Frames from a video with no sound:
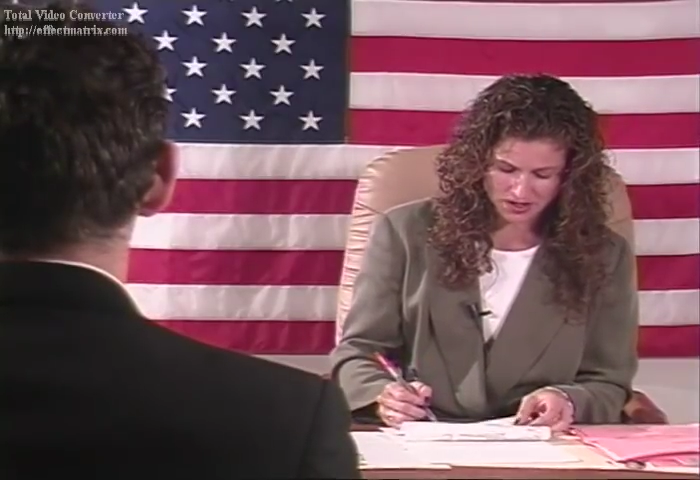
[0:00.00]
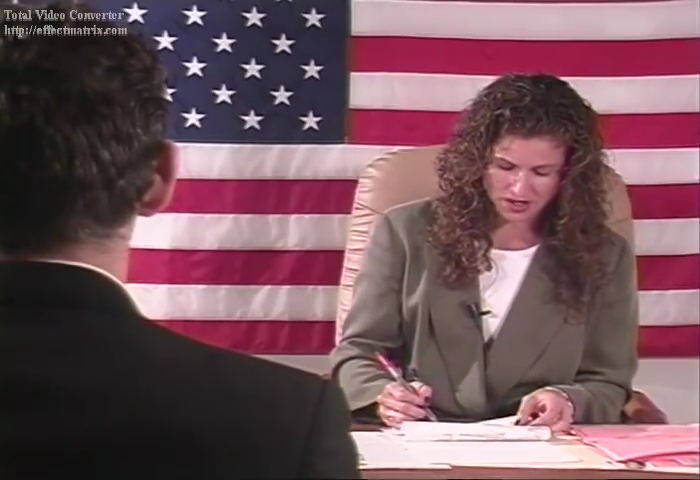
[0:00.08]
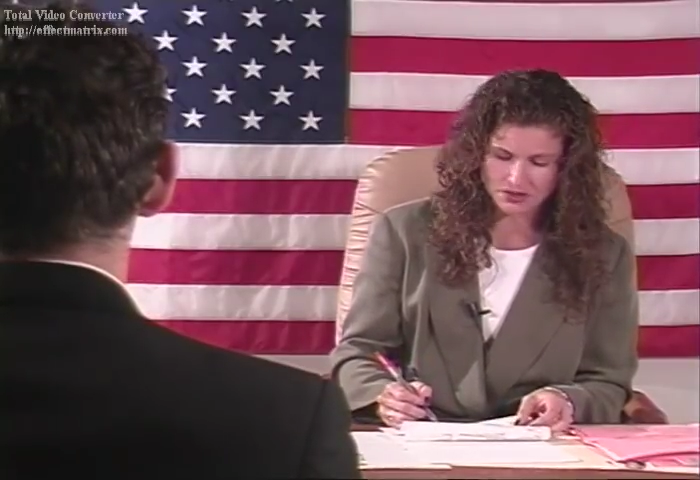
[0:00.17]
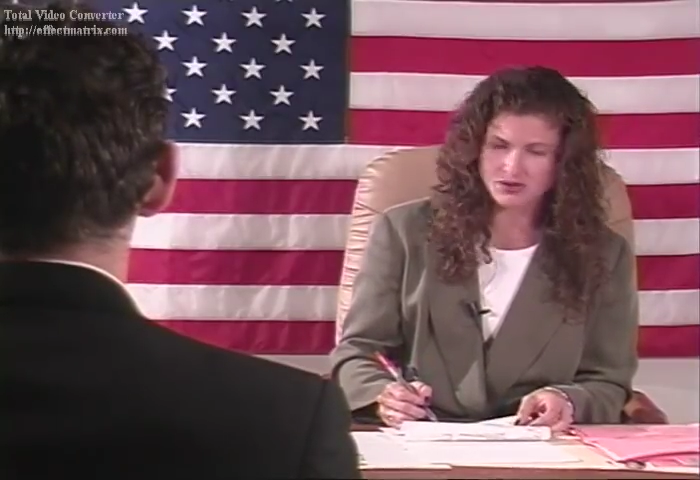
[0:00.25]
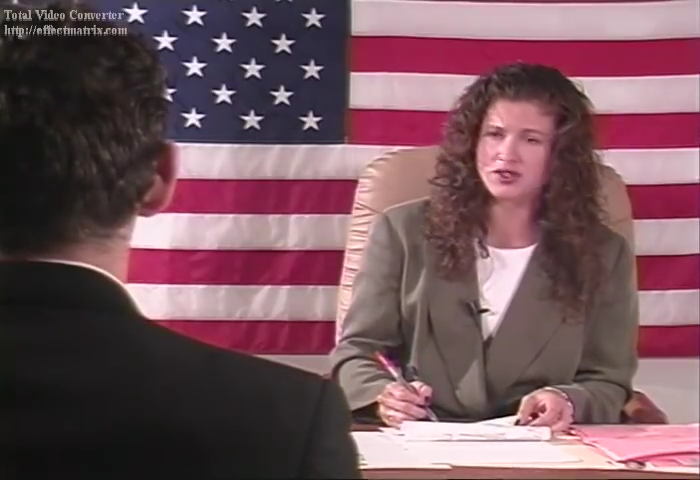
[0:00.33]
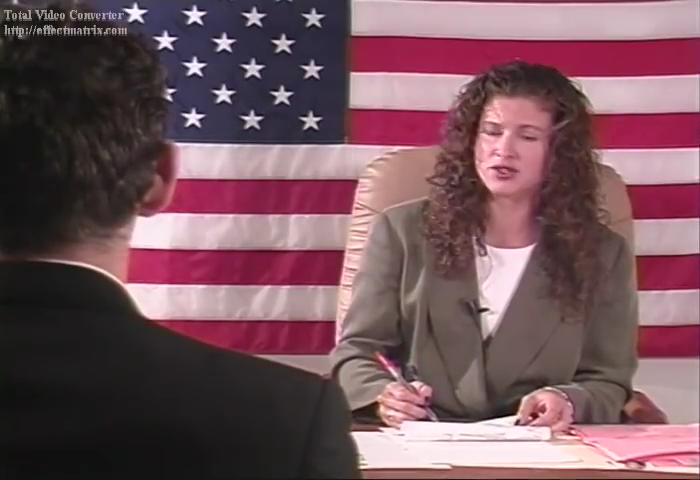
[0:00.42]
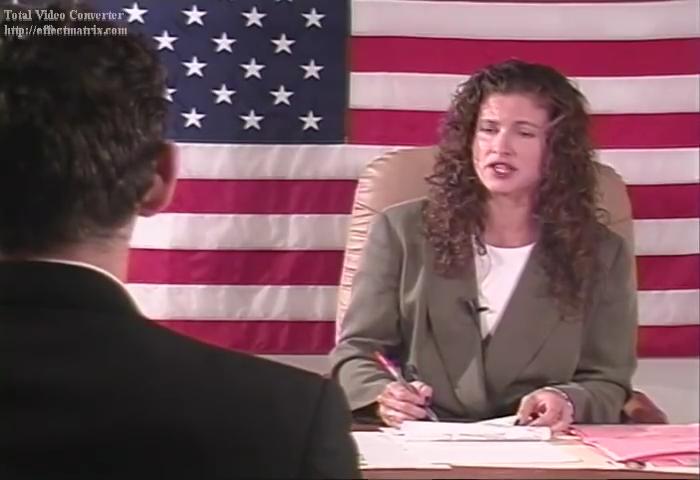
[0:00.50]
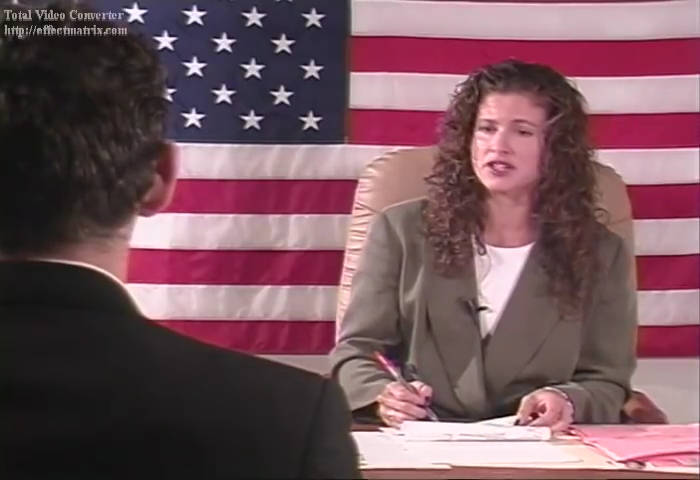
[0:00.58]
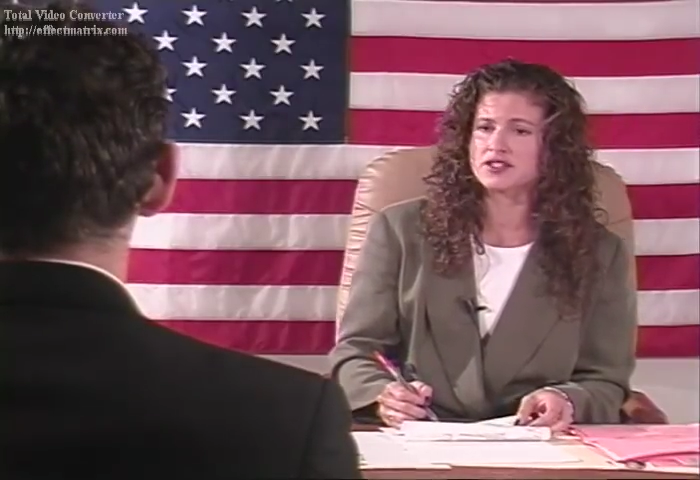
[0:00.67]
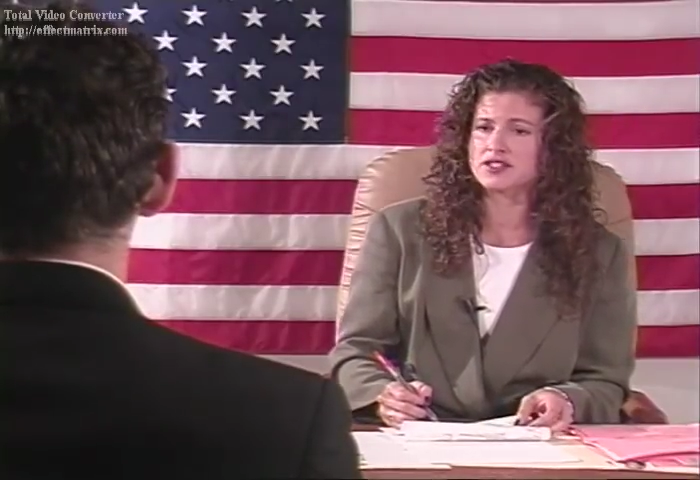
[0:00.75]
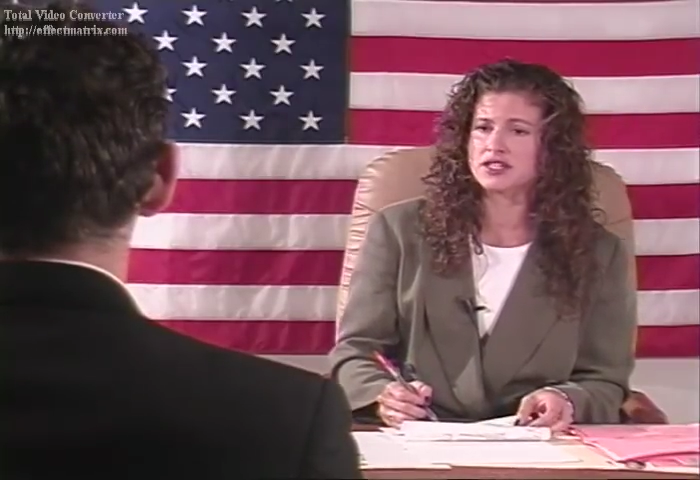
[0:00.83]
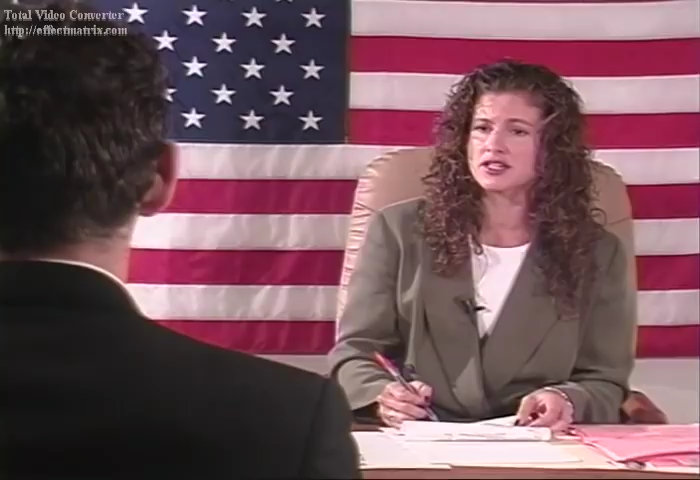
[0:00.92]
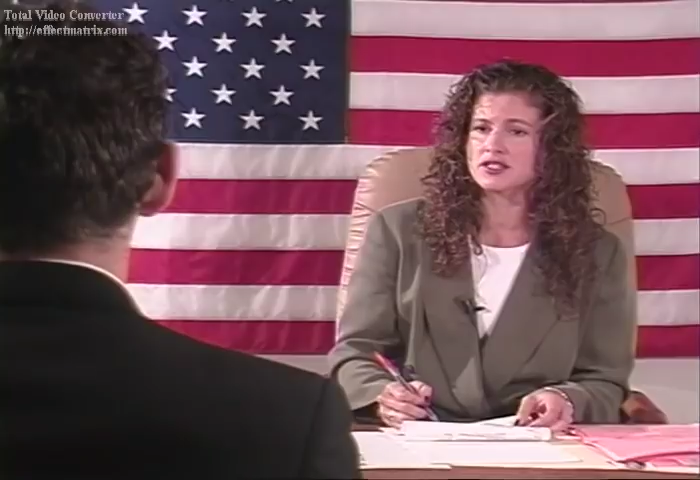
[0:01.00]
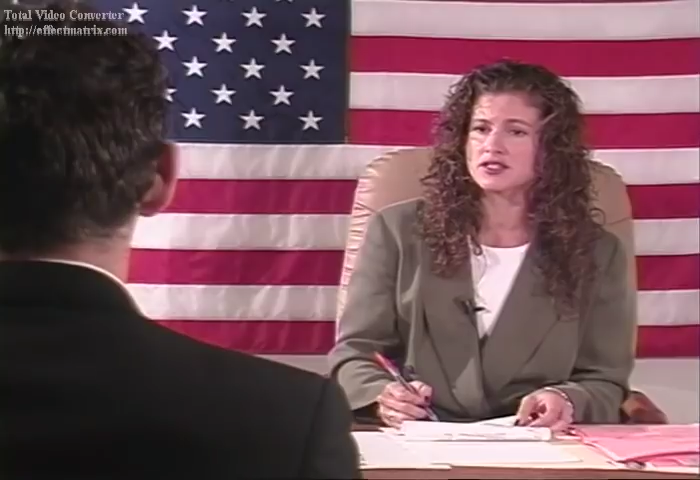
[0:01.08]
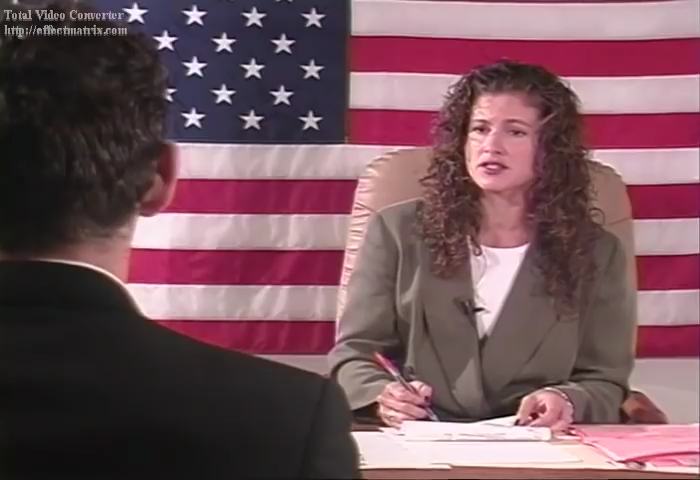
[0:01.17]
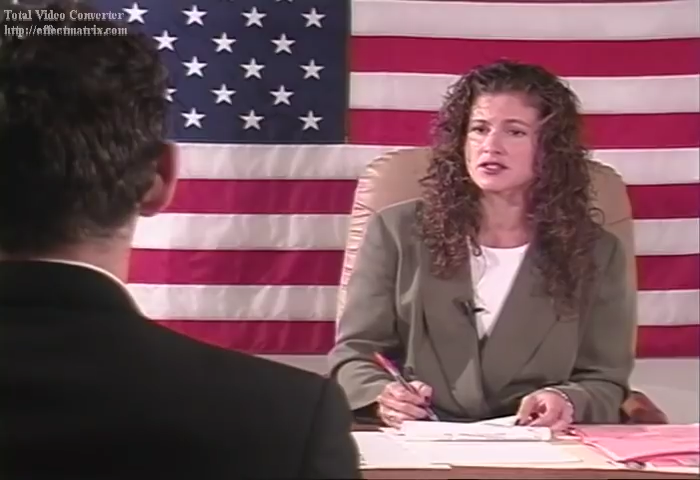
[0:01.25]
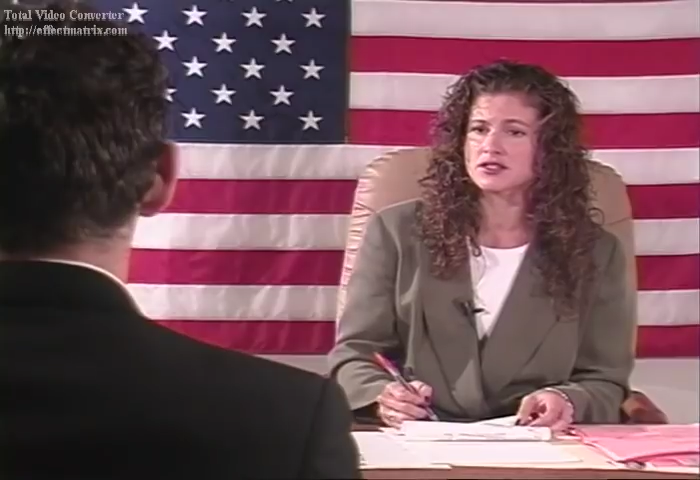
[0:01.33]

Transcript: out of the United States?